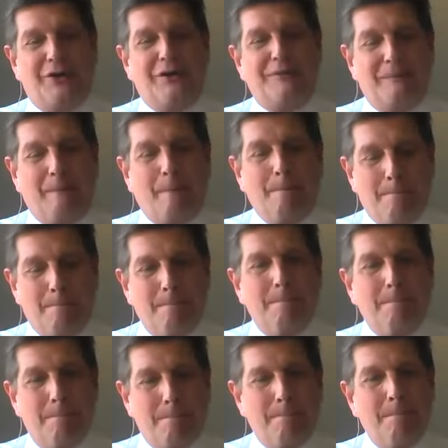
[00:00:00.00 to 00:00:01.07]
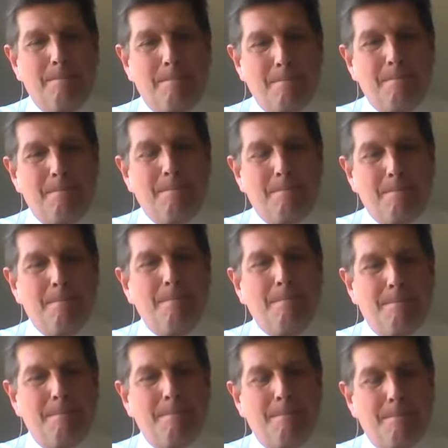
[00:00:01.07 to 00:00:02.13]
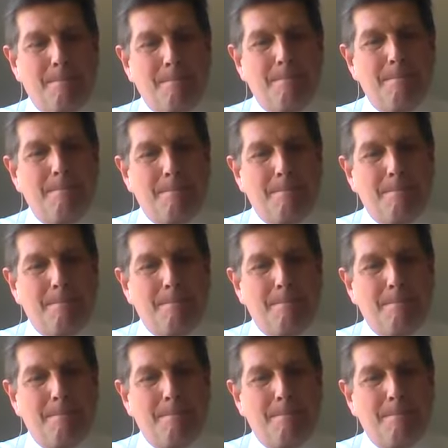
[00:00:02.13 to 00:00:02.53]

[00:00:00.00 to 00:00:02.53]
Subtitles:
I think it's very difficult for anyone to